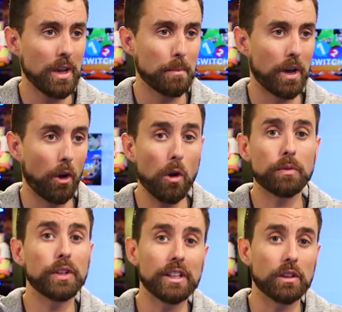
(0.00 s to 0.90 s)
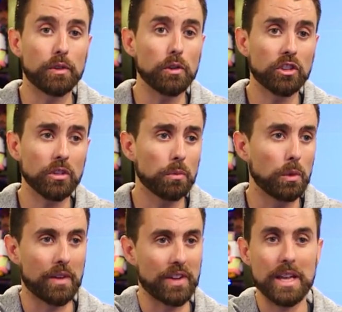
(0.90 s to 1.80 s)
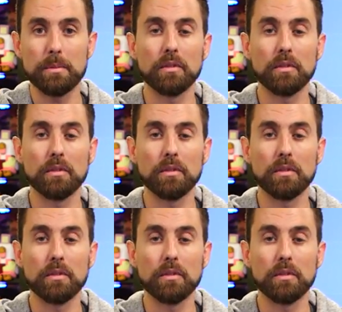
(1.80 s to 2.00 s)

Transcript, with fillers: But hopefully in the future, we'll have a heap